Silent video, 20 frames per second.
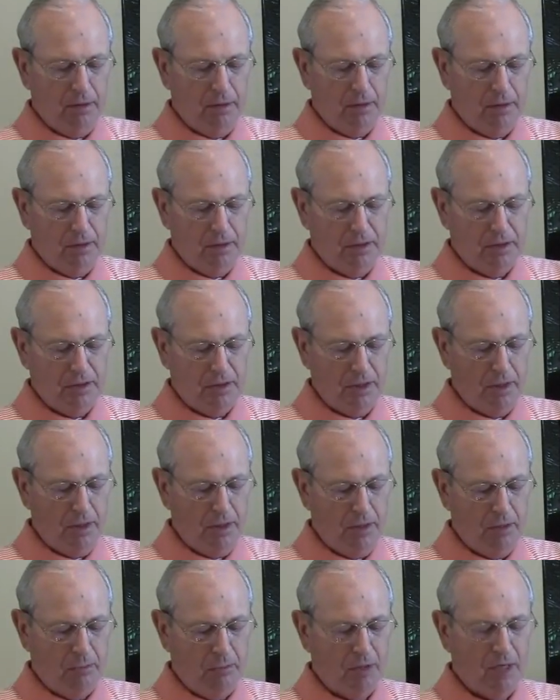you can see
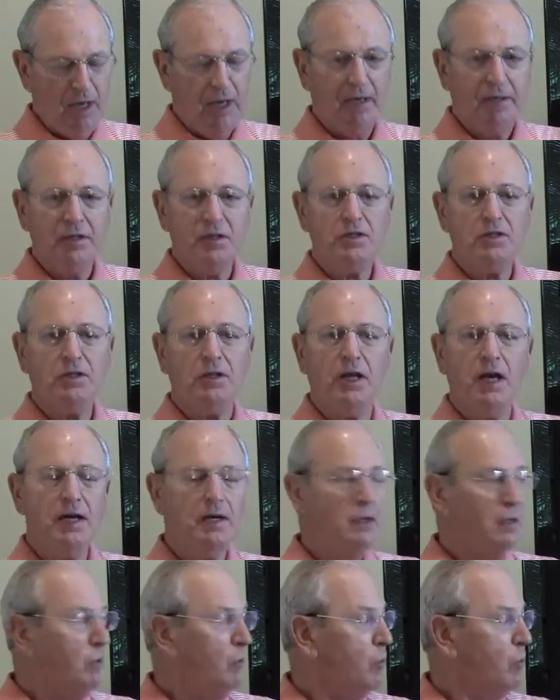here we had the
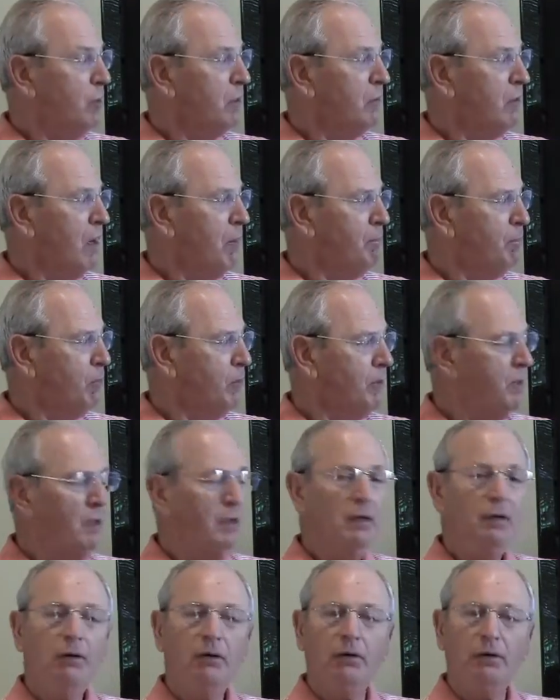slight hook upward
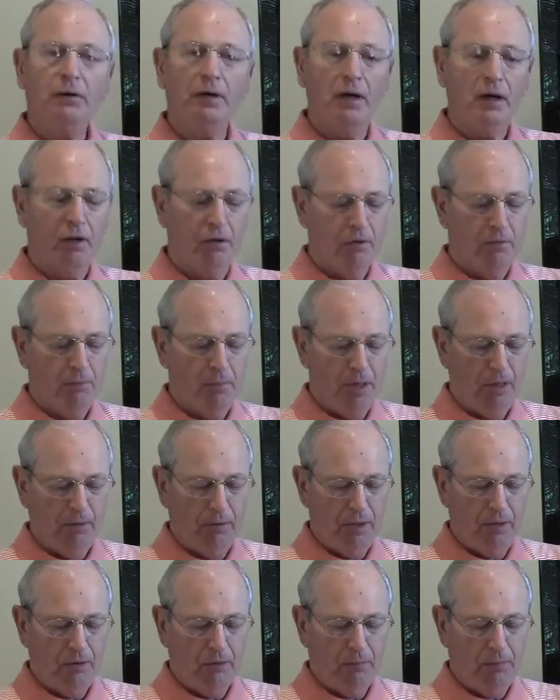on the 100 mile
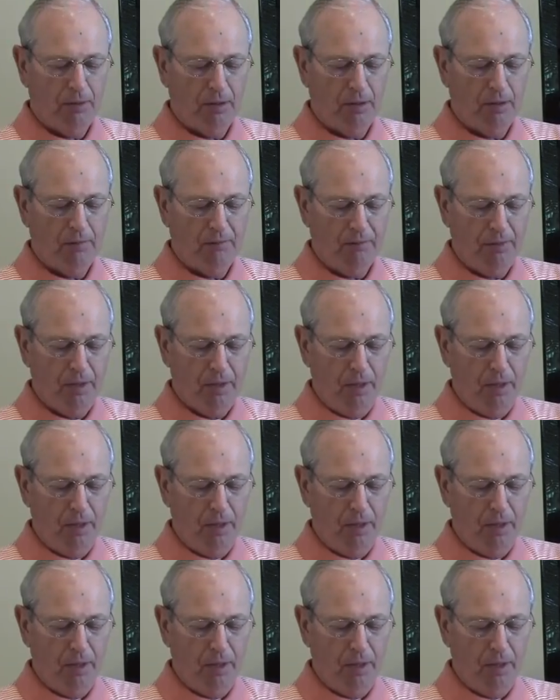an hour player.